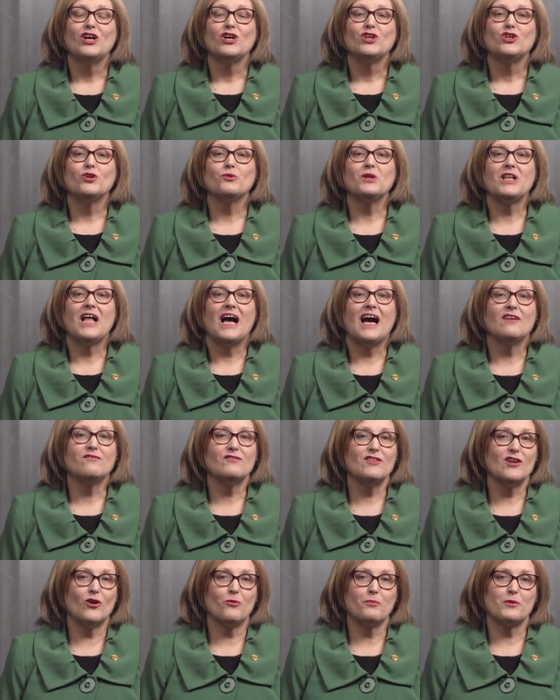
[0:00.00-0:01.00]
You will have
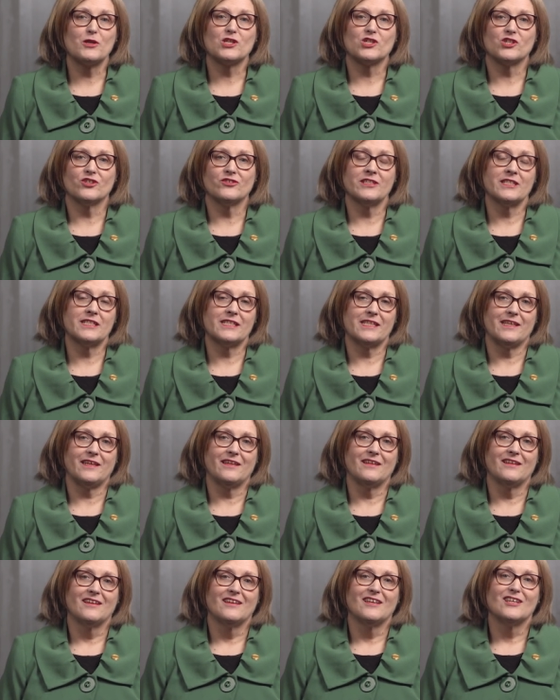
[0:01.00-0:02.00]
the opportunity
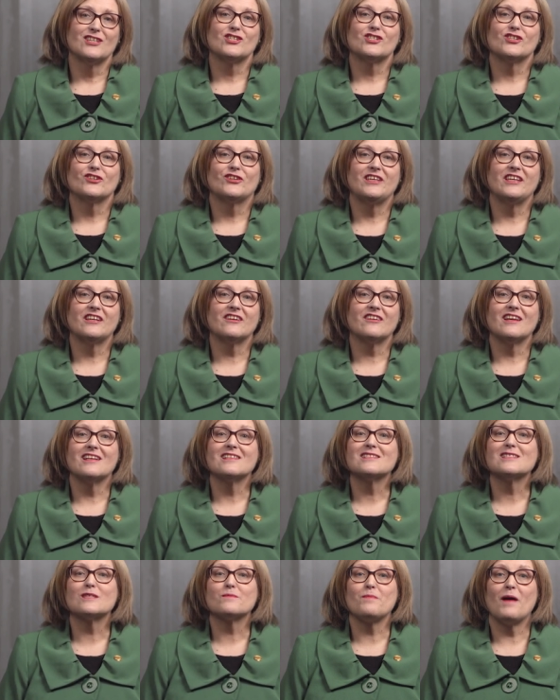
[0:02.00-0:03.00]
to hear
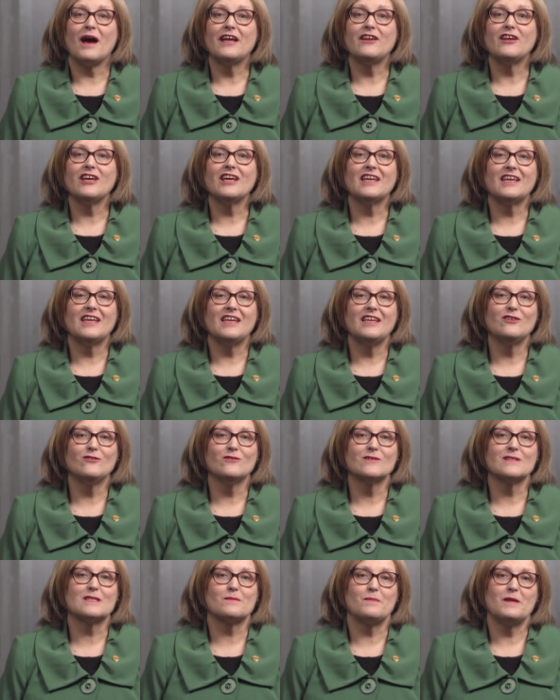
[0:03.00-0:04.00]
inspiring
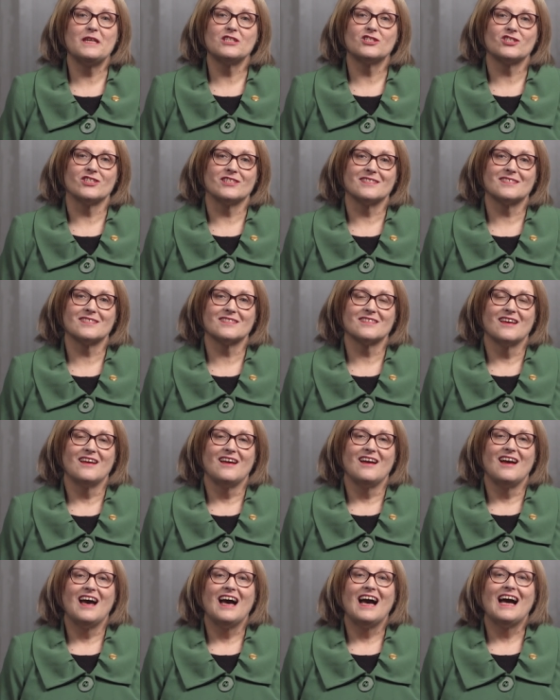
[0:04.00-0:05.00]
keynote speeches,
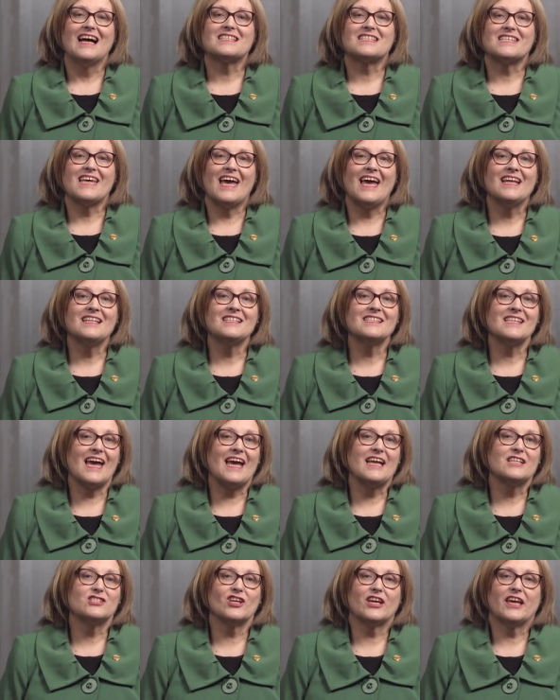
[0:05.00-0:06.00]
attend
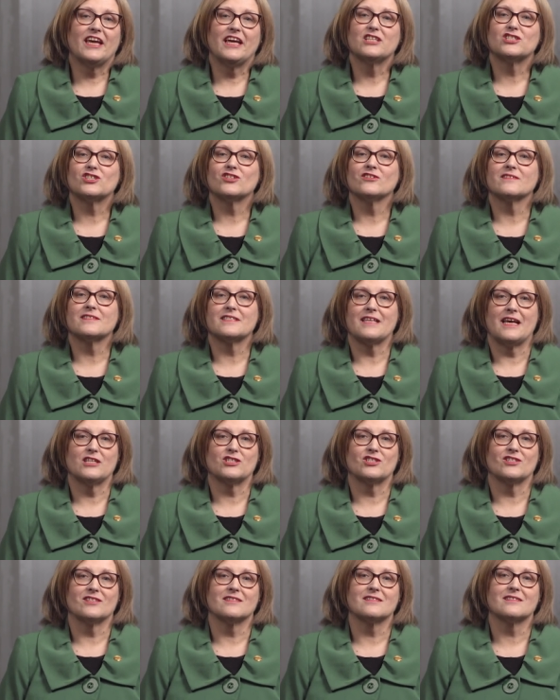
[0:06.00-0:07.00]
educational
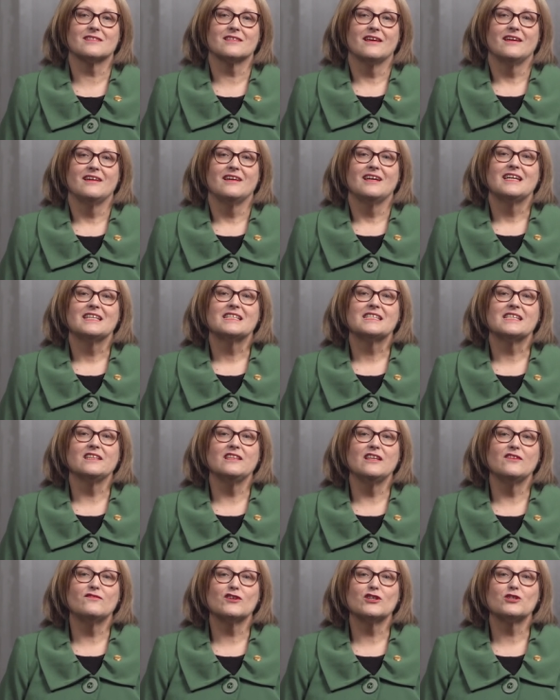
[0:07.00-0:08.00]
sessions
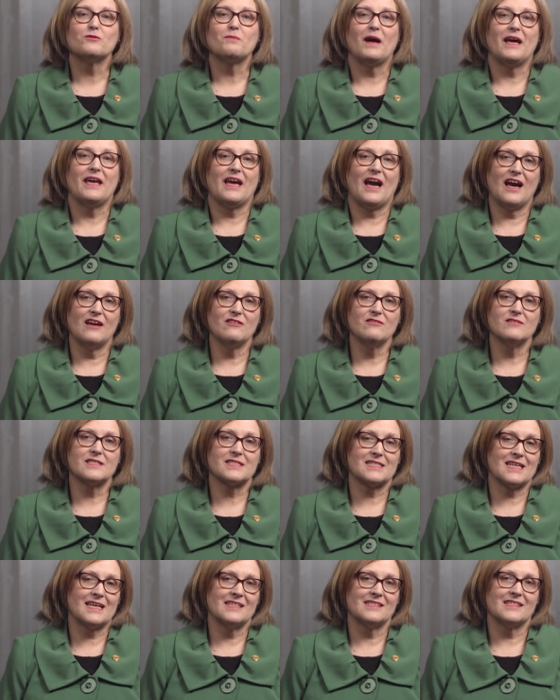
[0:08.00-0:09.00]
delivered by
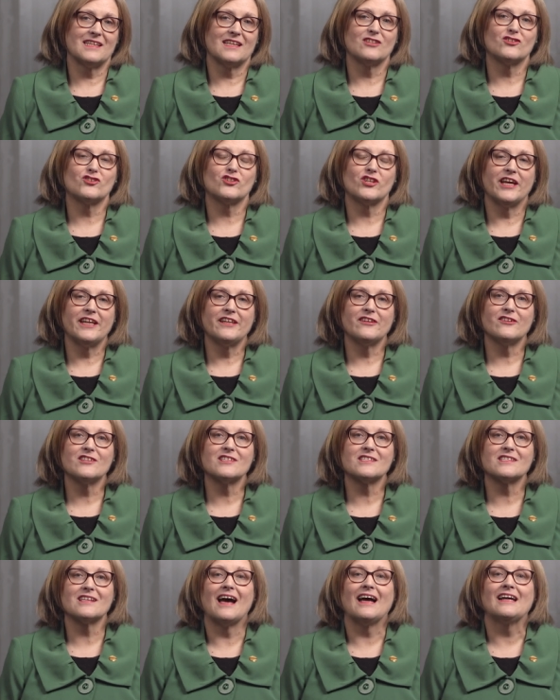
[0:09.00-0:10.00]
outstanding
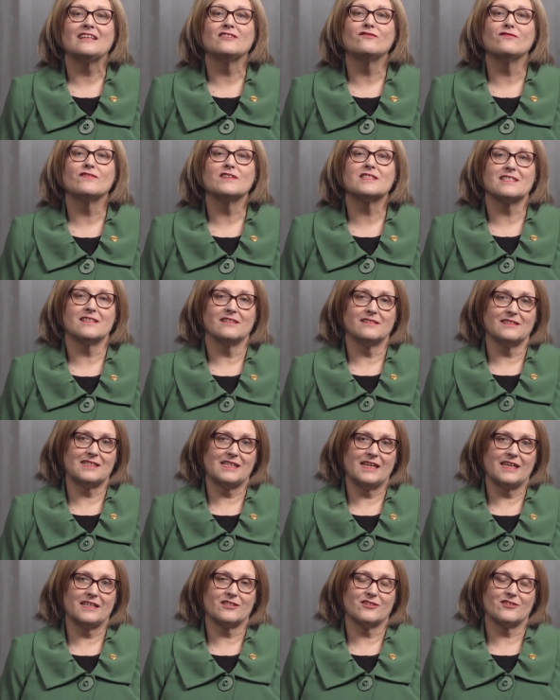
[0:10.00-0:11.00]
trainers and
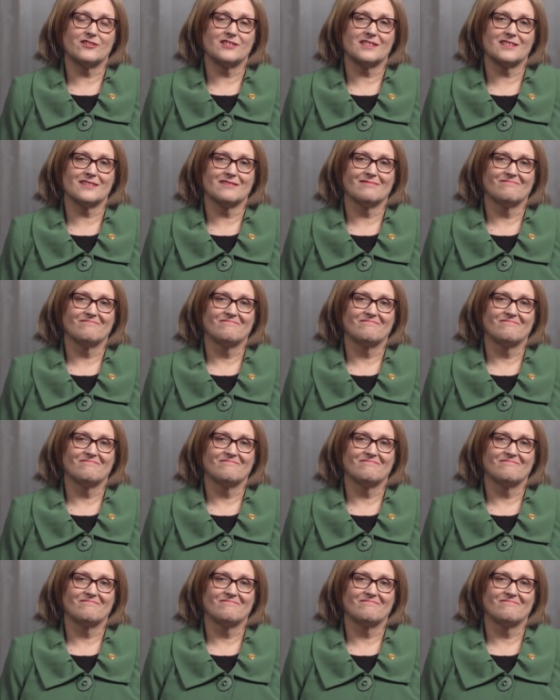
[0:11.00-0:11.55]
facilitators.